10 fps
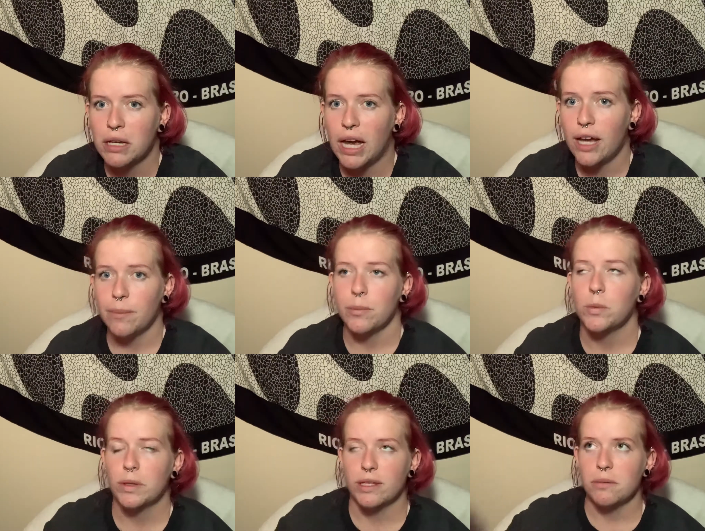I'm
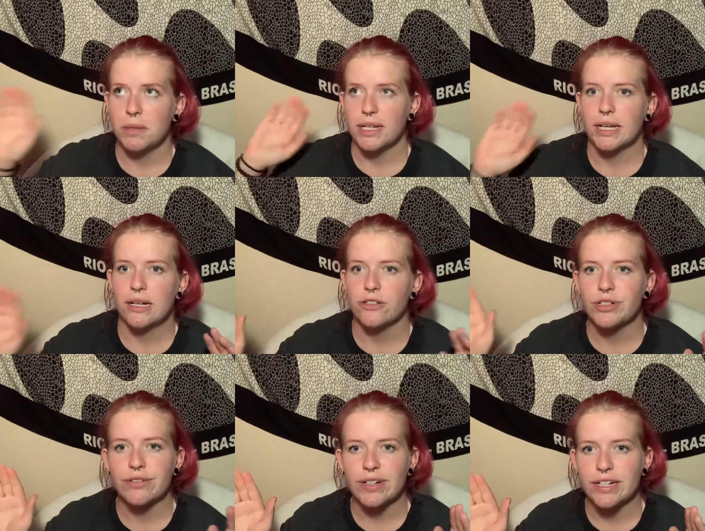within my calorie
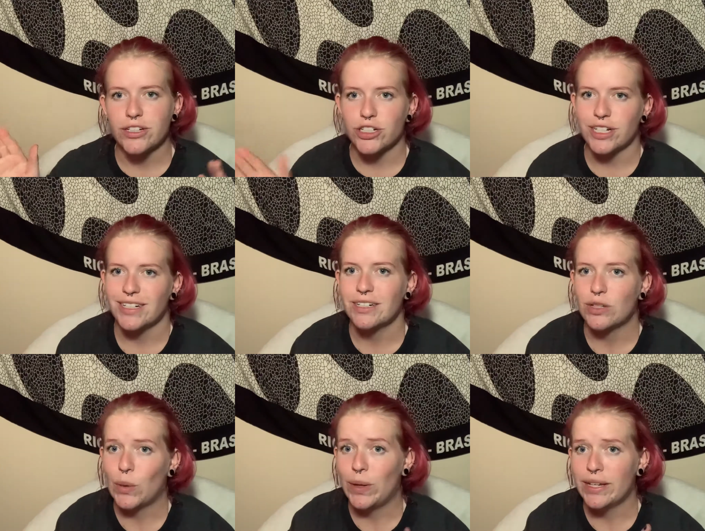range. I didn't
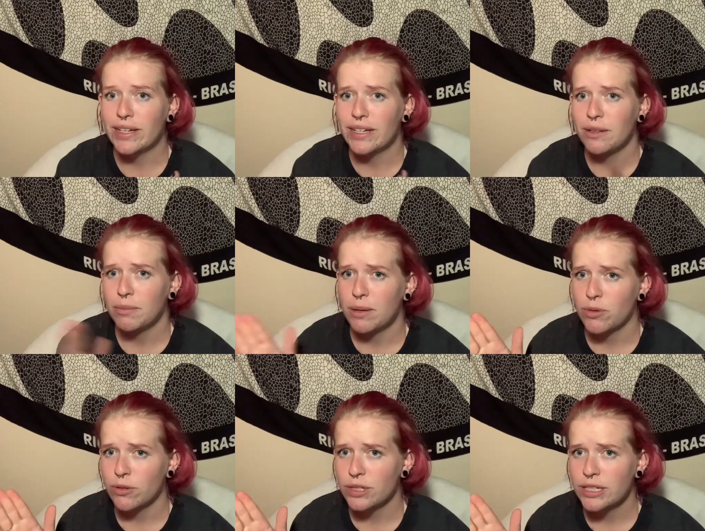quite hit my
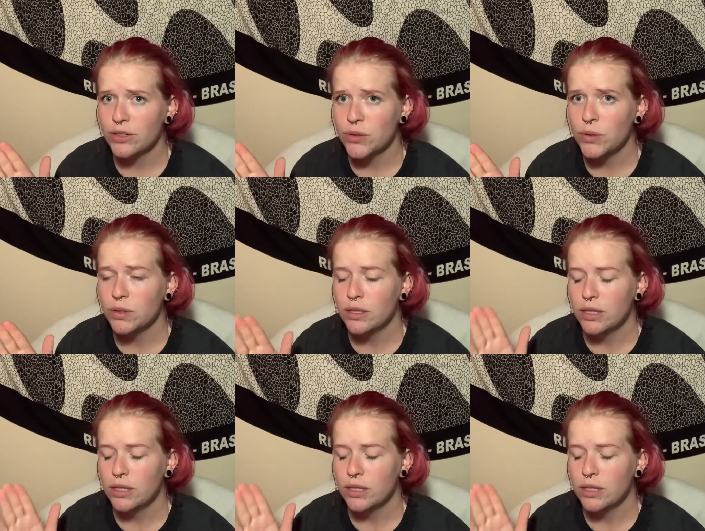protein goal,